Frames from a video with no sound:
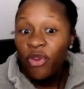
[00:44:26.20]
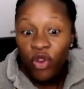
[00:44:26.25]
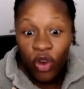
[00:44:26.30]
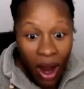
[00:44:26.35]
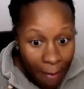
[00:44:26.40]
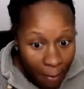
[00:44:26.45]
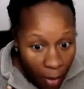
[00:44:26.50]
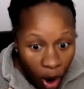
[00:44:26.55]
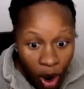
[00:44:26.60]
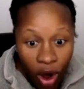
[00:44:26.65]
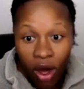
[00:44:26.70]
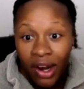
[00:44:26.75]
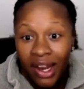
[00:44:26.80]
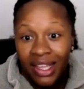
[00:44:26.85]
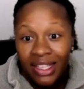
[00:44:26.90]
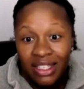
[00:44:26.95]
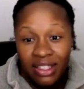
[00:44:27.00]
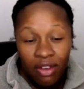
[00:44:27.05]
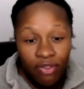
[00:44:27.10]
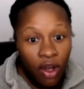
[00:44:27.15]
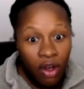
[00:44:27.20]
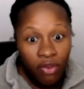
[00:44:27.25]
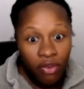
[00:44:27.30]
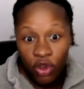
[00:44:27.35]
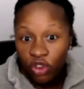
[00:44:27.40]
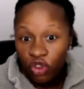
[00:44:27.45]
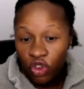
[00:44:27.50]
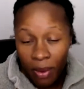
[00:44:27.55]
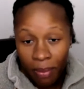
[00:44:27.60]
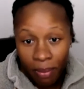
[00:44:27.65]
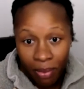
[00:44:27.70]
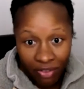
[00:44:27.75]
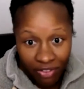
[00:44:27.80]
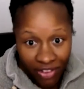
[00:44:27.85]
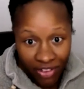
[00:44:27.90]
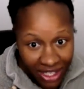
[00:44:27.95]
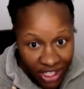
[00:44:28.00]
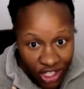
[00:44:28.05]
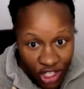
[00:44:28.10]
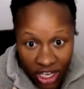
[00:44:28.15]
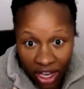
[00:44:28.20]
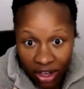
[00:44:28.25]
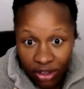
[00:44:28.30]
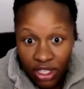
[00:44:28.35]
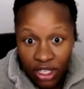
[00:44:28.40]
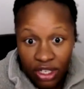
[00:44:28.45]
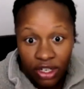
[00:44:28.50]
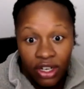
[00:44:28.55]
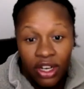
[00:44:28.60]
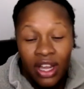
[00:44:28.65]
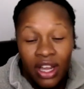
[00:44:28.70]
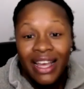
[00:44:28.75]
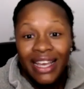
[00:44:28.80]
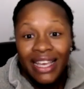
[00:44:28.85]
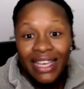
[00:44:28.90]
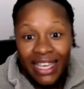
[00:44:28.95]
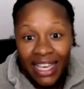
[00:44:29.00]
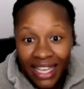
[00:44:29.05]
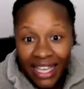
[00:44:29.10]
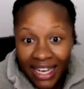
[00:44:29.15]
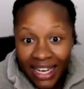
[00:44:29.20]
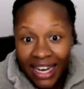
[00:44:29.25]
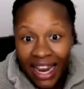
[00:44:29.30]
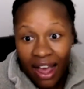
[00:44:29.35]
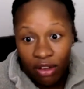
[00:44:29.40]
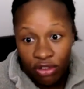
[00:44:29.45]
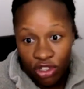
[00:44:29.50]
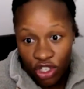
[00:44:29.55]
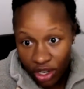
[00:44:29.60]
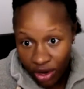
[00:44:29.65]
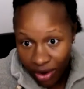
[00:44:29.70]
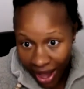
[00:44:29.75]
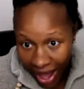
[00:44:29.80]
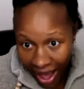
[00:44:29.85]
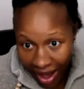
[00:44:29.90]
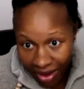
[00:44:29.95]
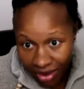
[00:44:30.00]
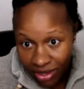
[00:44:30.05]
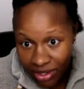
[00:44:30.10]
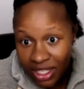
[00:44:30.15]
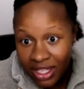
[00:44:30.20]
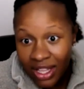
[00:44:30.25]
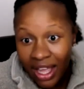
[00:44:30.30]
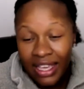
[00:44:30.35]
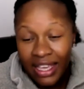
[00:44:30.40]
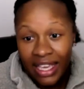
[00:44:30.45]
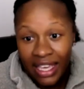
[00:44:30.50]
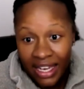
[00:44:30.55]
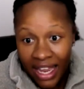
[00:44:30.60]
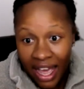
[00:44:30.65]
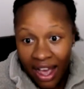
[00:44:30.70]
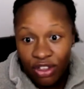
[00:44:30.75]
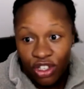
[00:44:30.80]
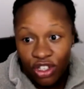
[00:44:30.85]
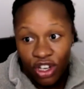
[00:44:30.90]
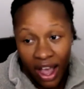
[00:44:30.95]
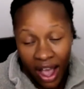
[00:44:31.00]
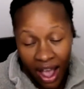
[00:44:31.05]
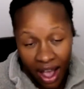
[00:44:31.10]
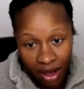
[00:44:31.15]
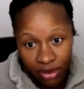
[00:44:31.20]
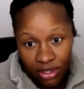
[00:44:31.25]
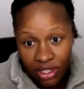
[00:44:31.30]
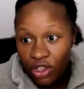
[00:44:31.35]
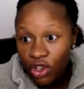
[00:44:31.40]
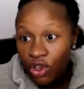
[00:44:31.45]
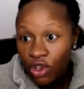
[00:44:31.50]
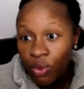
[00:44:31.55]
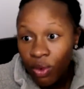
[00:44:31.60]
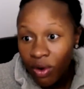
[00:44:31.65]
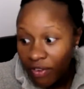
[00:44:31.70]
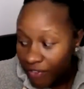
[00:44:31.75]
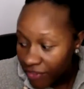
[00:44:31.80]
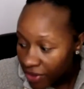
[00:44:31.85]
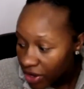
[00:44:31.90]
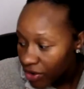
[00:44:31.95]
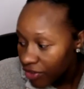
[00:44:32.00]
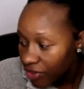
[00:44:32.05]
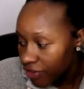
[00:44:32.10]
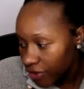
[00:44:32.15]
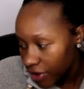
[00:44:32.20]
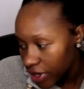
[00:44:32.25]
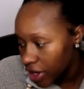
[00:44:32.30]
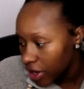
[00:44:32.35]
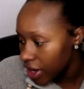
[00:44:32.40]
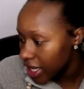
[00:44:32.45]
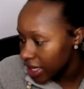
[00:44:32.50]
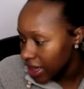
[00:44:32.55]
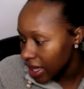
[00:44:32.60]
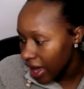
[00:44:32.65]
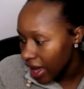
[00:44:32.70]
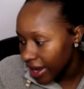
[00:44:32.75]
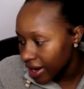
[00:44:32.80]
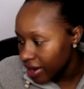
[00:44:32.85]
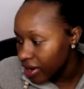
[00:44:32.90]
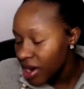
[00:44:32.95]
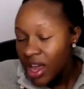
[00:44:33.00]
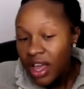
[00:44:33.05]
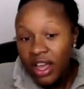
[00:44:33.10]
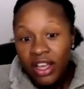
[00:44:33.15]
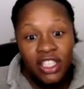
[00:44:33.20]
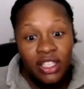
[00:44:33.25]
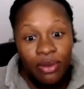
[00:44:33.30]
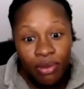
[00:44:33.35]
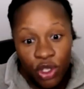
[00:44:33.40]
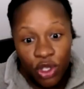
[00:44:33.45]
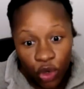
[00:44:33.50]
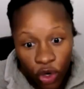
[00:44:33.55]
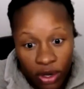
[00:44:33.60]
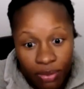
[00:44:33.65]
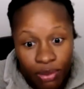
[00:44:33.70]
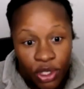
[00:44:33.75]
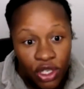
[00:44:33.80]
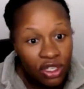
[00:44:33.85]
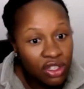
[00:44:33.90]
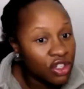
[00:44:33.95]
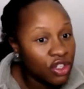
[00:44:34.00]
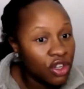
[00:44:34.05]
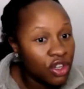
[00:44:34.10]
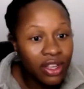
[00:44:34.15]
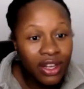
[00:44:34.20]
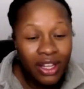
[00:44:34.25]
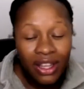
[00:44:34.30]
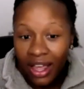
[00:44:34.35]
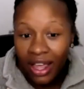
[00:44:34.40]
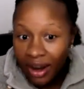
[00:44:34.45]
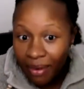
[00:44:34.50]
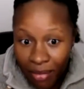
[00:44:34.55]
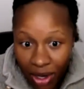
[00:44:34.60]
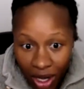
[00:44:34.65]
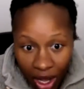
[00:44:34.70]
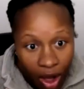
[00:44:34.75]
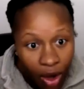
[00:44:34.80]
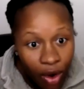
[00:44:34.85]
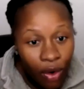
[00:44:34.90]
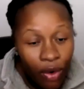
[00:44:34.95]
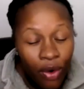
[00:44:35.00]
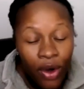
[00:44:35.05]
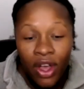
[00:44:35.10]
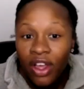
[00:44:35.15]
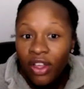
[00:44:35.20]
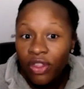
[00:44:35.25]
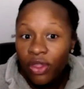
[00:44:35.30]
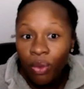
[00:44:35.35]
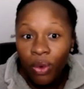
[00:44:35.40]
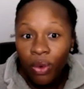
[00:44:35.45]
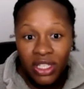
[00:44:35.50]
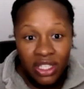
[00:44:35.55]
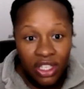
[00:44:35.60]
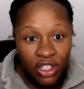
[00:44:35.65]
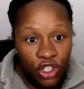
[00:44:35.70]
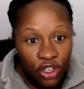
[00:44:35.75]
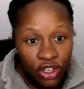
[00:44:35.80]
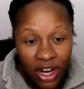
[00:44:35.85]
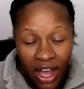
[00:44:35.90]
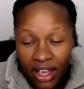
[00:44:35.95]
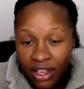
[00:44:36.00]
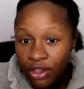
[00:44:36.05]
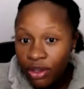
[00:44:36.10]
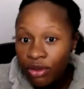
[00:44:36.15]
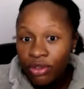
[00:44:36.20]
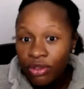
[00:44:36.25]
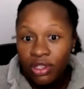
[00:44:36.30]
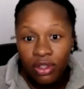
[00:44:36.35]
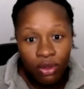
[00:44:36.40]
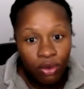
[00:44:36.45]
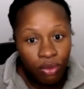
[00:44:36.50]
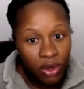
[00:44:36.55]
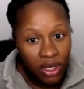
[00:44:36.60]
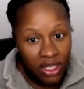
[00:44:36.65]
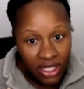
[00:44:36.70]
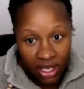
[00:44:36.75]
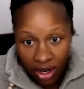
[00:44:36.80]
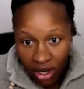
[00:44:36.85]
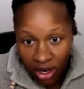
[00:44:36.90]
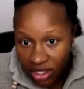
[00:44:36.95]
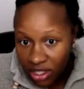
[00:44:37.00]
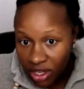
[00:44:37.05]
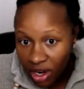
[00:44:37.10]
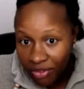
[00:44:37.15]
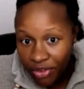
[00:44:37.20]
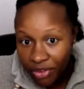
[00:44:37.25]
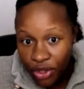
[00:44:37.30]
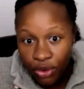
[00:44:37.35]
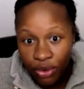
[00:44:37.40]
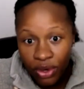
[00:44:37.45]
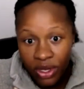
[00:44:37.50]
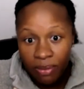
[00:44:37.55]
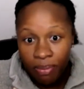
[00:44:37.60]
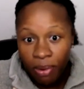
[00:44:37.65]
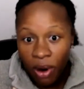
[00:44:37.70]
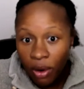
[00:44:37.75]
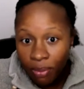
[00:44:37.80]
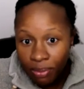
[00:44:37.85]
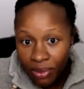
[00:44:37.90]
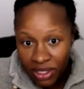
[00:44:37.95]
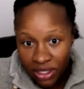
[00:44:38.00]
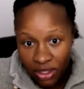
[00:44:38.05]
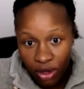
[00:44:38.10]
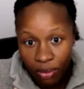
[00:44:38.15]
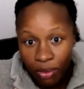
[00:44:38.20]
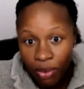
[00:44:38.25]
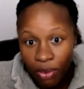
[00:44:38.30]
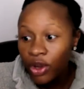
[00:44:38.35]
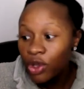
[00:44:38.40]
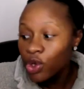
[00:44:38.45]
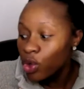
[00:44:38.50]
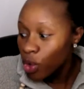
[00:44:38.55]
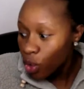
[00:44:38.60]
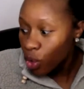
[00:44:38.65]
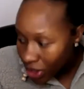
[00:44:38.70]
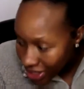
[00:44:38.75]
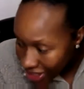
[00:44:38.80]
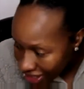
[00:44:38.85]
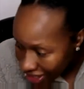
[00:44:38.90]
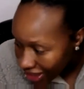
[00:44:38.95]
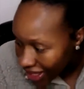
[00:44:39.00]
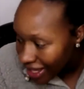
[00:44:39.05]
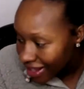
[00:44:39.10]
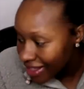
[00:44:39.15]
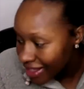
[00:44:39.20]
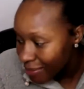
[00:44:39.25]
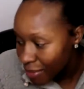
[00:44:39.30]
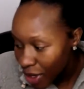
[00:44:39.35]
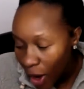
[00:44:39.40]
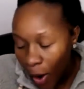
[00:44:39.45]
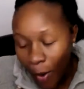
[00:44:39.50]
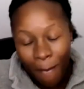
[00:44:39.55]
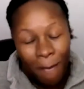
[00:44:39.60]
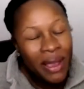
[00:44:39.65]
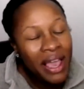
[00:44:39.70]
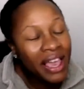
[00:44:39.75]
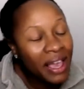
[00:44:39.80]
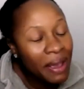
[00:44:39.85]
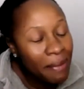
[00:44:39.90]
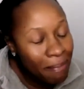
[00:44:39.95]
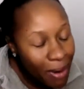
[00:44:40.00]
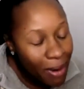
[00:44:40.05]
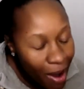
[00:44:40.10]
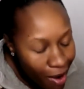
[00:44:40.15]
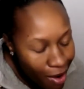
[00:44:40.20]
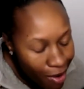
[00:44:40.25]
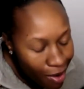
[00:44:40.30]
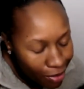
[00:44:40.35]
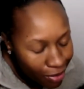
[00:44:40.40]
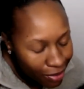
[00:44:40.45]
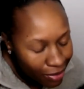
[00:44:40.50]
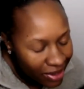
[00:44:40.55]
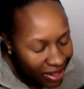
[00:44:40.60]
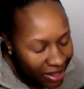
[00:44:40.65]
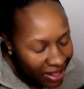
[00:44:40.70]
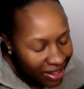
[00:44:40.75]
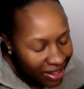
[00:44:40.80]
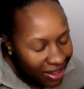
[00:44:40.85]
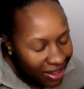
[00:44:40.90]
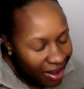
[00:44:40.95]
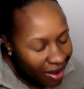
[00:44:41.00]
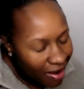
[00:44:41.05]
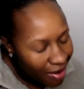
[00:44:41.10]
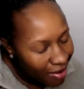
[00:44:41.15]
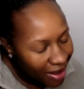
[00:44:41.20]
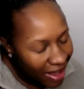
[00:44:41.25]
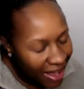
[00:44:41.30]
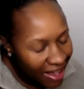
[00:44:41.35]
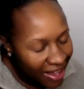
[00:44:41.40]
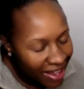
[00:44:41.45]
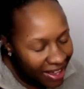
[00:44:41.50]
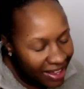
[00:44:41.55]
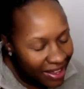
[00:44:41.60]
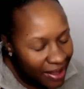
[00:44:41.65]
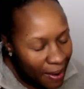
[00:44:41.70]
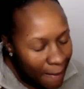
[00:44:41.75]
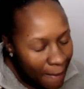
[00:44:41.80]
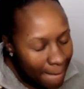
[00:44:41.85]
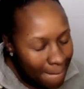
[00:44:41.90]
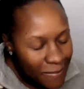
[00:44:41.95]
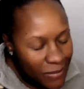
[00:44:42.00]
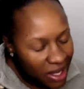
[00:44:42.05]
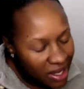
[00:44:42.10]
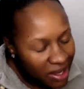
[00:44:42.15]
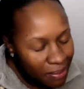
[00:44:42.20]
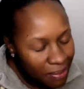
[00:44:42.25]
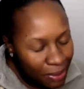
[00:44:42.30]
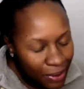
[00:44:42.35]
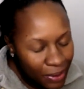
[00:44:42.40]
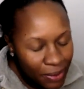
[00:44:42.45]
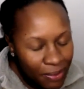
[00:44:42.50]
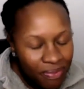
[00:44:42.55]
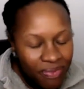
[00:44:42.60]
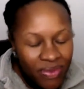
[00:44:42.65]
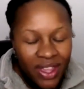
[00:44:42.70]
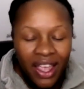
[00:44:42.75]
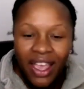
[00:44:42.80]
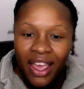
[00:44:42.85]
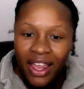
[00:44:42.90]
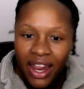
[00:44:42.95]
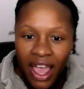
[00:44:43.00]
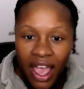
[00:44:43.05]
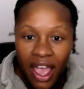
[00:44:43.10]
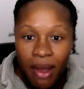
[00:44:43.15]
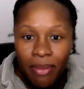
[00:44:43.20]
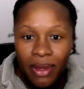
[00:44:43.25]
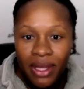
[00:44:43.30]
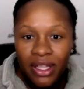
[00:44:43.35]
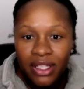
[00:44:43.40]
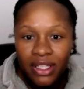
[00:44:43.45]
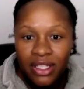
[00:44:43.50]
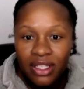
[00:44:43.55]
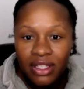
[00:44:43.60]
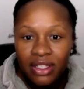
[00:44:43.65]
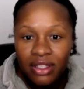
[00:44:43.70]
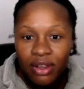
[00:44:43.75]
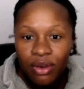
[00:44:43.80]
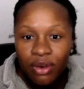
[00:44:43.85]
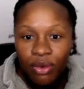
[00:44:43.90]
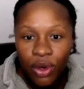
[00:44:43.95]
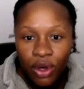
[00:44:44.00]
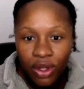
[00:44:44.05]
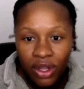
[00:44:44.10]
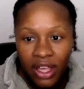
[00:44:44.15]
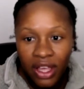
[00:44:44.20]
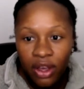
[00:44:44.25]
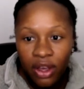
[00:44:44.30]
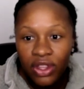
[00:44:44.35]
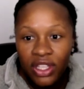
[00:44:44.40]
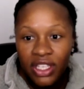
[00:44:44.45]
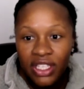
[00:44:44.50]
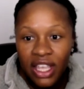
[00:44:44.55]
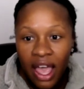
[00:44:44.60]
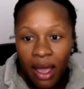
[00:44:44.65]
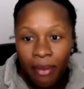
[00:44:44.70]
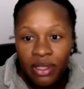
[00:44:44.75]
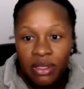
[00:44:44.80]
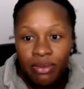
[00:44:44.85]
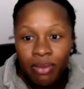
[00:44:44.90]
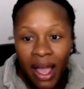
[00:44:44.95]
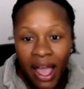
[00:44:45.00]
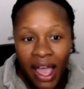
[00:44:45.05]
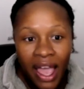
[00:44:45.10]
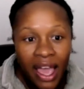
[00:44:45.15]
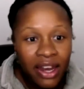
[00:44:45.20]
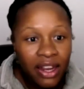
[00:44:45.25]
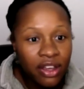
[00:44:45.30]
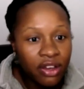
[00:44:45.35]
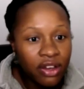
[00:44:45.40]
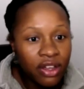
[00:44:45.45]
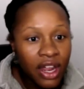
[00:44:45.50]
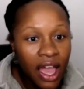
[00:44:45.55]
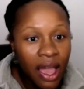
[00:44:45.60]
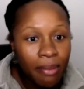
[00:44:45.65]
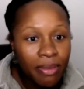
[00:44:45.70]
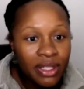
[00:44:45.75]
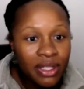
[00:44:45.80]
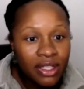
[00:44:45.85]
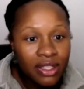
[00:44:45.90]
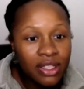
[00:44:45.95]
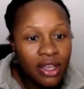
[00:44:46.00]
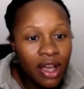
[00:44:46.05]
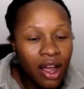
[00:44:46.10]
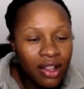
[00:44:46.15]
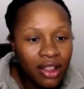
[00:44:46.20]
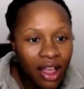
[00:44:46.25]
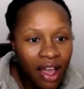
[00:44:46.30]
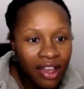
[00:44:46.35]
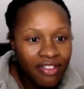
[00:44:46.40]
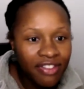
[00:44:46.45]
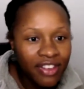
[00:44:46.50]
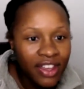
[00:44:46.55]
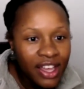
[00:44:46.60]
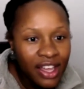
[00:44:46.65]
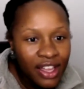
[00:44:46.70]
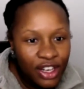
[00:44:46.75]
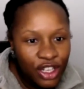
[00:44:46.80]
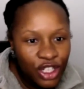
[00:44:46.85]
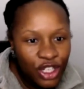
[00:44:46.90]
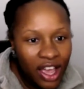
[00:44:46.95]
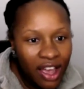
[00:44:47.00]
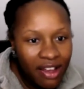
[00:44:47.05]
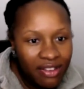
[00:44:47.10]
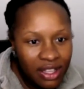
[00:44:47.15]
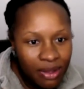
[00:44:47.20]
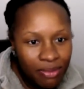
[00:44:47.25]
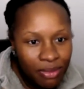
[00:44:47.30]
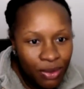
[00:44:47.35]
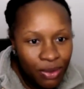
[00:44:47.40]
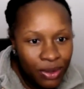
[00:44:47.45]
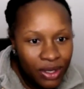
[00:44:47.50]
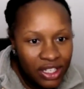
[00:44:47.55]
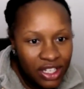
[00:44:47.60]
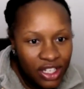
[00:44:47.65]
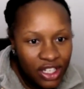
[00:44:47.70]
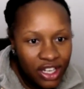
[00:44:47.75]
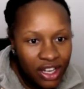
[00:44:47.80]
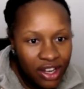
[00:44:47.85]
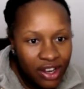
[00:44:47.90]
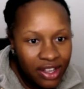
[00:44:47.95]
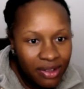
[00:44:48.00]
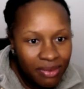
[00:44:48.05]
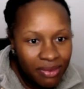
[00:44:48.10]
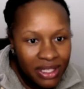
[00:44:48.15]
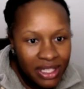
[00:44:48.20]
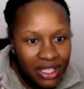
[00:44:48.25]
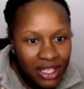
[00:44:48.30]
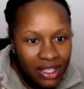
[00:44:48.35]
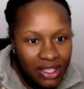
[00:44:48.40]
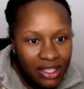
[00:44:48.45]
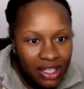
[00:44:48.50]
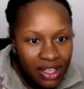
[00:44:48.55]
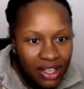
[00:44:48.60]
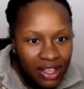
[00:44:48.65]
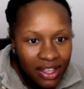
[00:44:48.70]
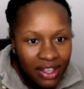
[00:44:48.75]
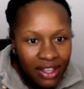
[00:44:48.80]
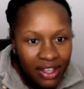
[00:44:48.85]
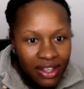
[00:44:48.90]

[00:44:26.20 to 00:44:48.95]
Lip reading: drop all that stuff off. You can drop them off at the shelter. Get it out your house. Like, get it out your house and you will feel freer and lighter. Subscriptions, you're going to let them go. The ones that you're not using, the ones that aren't serving you any purpose no more, you're going to let them go. People, okay? People and habits. We're going to let go of these habits by adding good habits into our life. Did you have something you wanted to share, Ms. Kizzy?